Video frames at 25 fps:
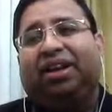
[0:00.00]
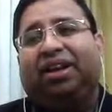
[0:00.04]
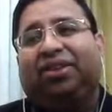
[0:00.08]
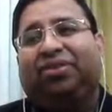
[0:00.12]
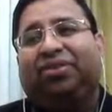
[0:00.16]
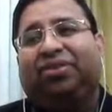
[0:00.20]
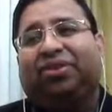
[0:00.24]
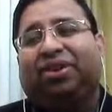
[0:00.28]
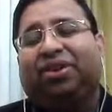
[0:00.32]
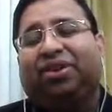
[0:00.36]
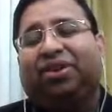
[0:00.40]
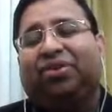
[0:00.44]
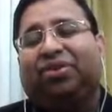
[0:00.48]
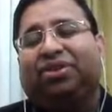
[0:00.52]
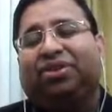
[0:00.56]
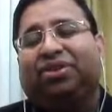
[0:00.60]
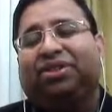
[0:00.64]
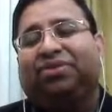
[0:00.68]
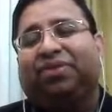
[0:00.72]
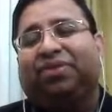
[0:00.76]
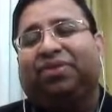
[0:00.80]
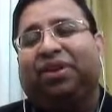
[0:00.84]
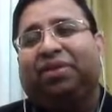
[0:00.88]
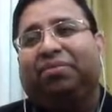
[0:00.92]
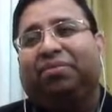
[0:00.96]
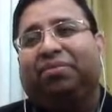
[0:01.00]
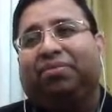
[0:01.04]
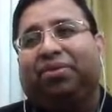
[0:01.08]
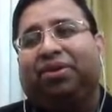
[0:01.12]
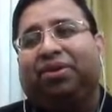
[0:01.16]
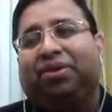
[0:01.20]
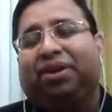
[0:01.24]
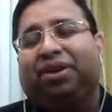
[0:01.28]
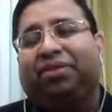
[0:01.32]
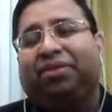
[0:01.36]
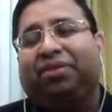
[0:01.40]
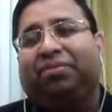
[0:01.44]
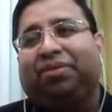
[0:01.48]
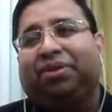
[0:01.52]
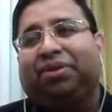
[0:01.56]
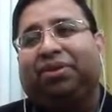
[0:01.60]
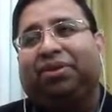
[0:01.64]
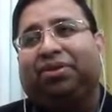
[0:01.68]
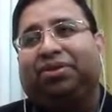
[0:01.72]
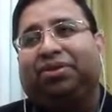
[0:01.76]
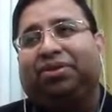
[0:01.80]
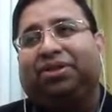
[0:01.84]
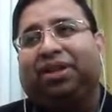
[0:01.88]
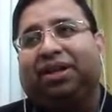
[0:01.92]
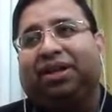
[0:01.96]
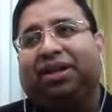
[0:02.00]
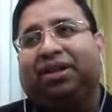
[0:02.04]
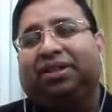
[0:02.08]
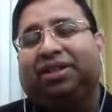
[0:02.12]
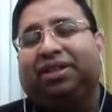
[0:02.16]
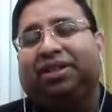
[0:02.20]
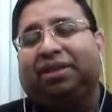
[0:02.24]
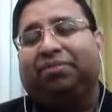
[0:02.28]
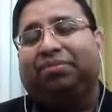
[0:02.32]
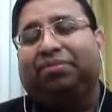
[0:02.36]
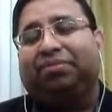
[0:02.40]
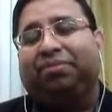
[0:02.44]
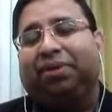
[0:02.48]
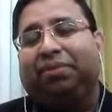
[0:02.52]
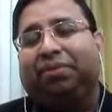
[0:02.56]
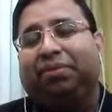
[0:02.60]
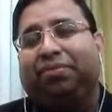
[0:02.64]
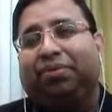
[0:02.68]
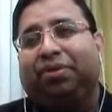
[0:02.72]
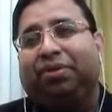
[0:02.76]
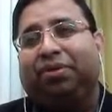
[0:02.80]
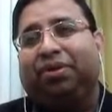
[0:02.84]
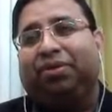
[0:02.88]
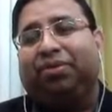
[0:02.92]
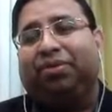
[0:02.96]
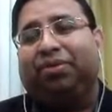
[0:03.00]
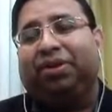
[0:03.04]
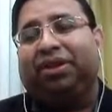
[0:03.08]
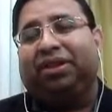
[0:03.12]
Your keywords is very important because some people,